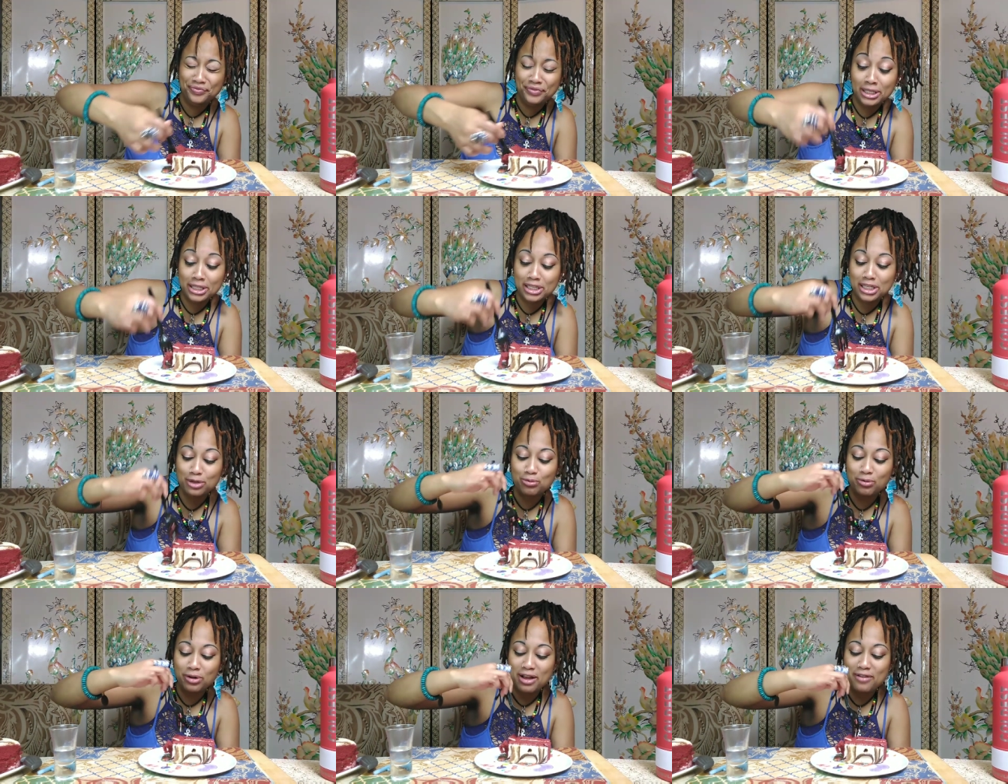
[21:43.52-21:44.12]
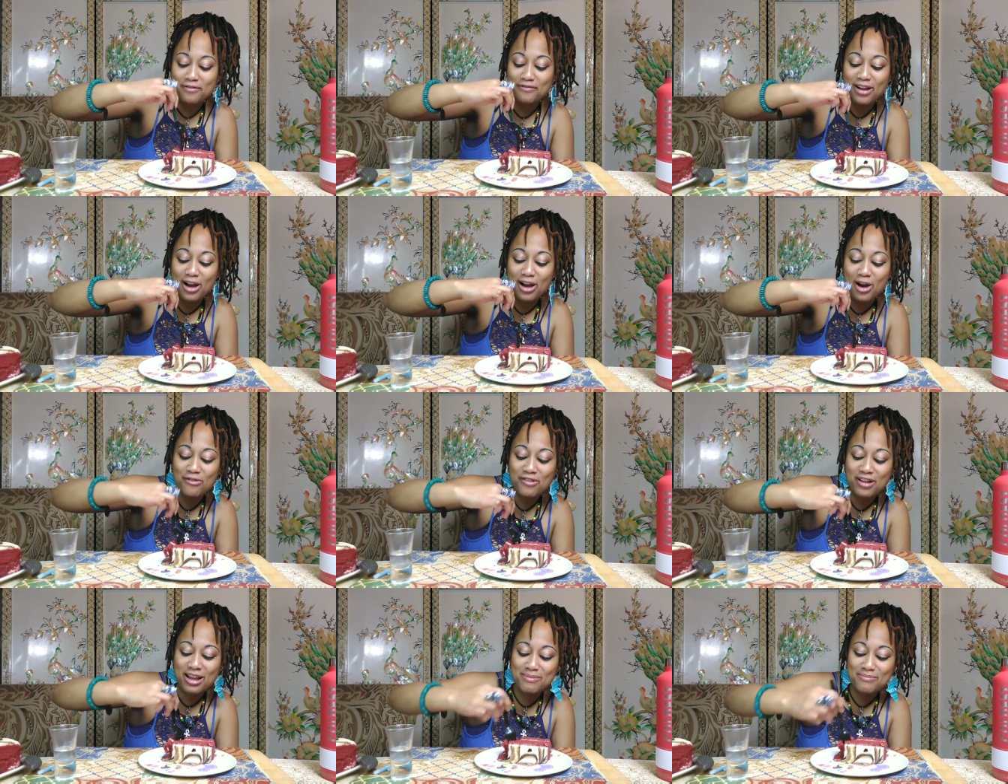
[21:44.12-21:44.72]
This is red
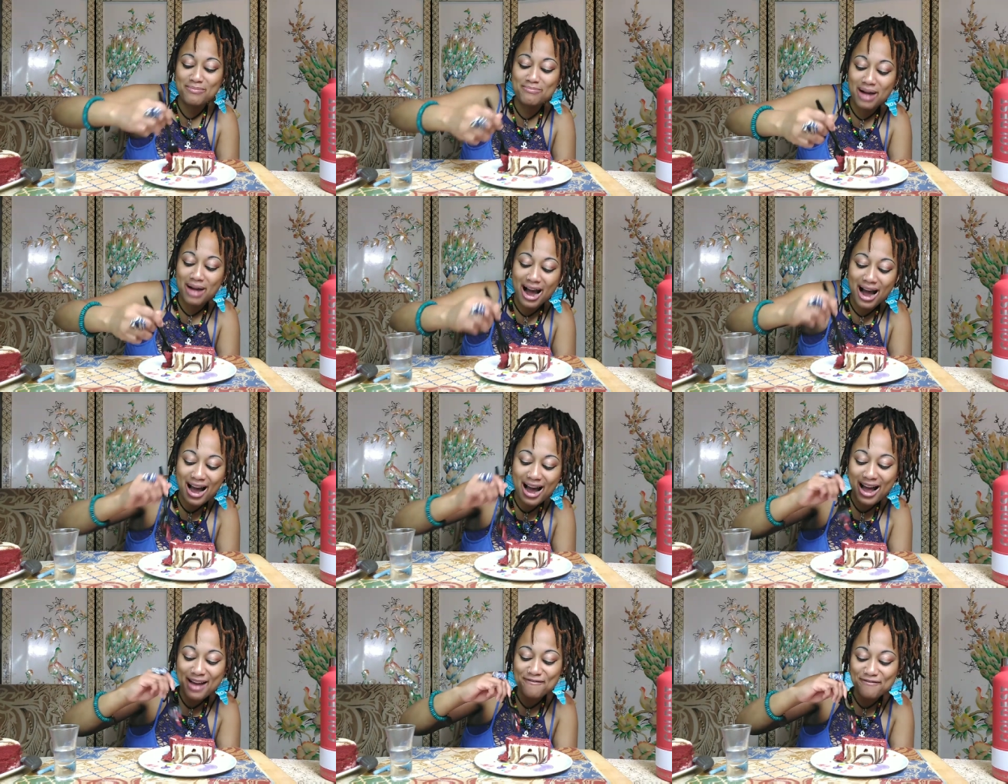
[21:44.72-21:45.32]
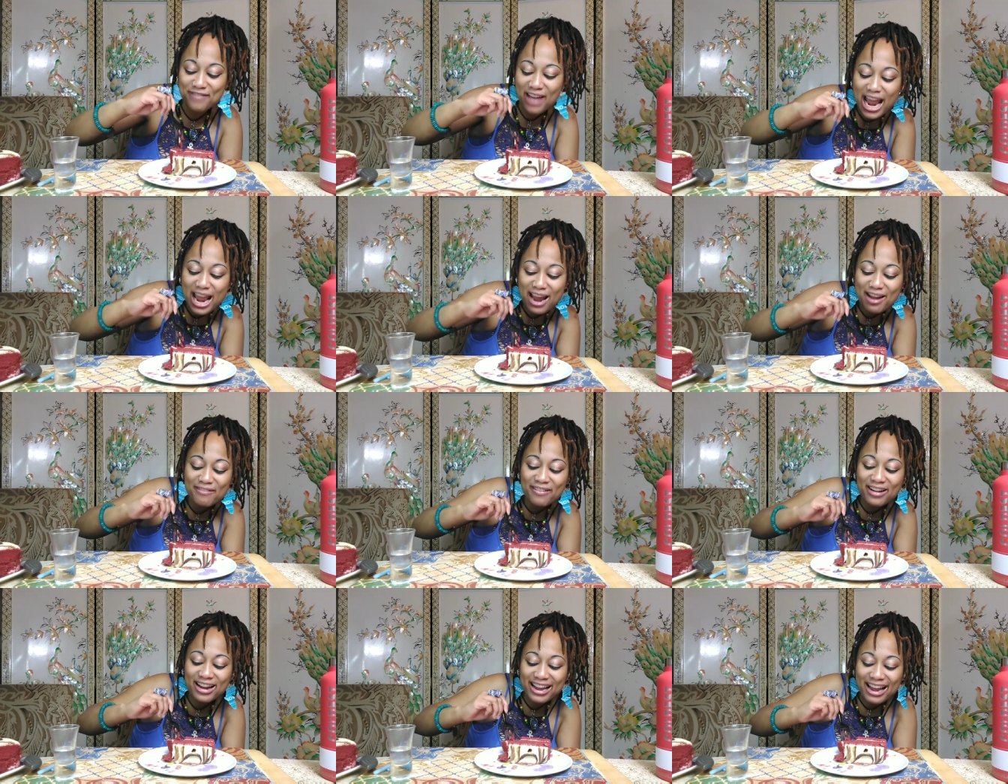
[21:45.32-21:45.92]
velvet, my
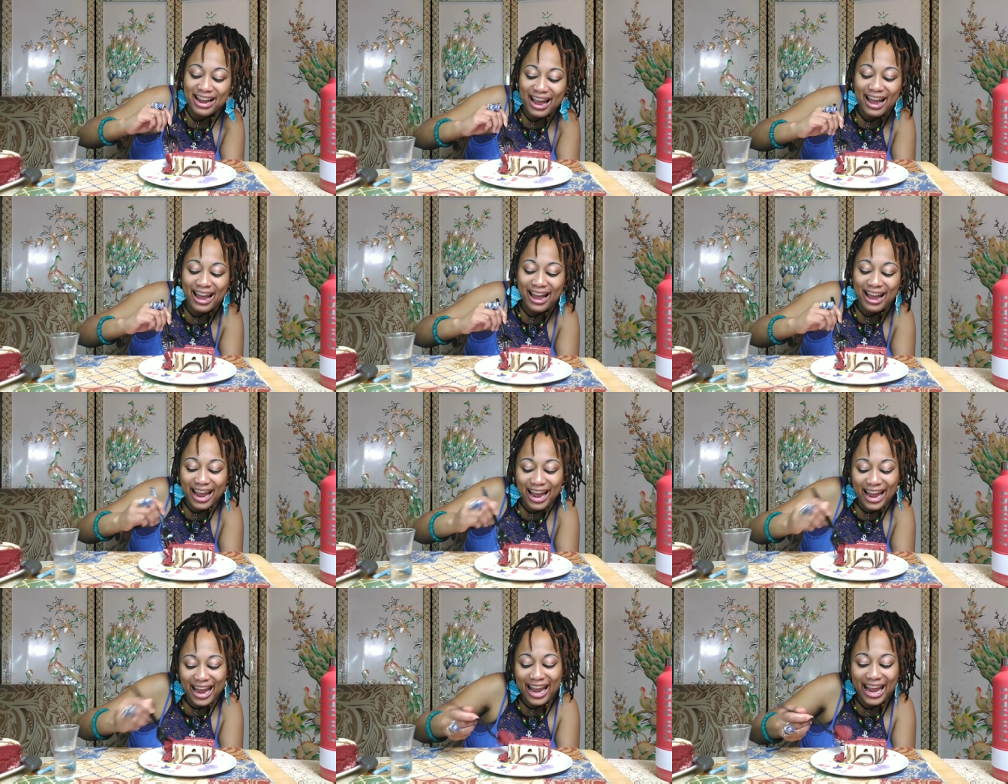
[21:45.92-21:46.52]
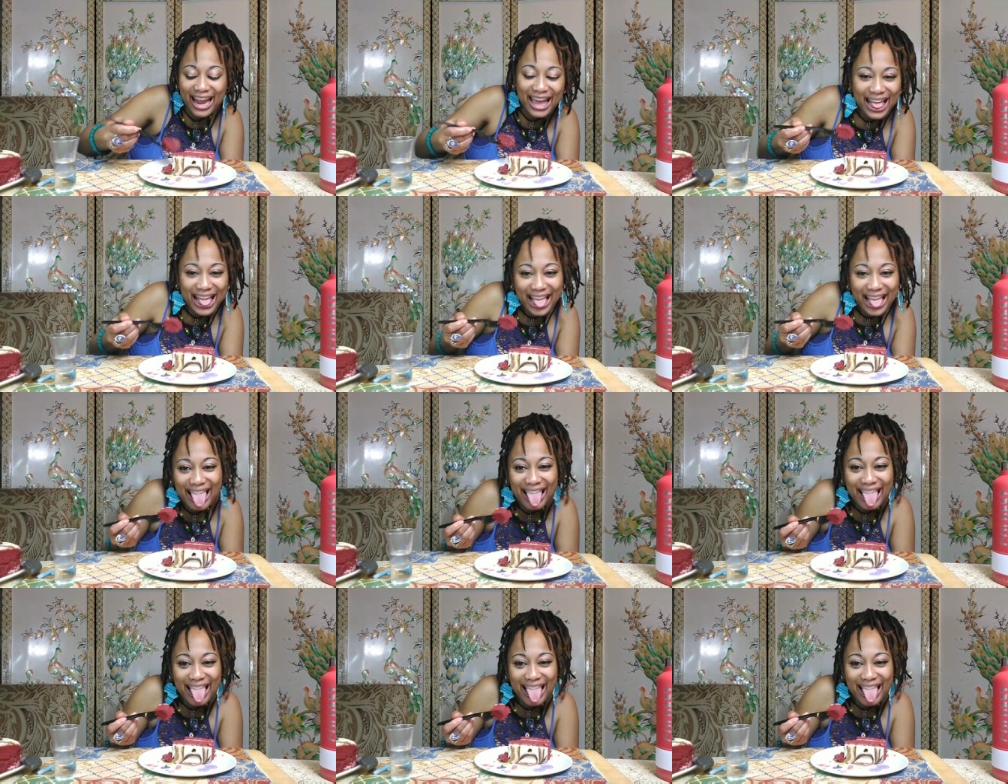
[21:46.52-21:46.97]
favorite cake.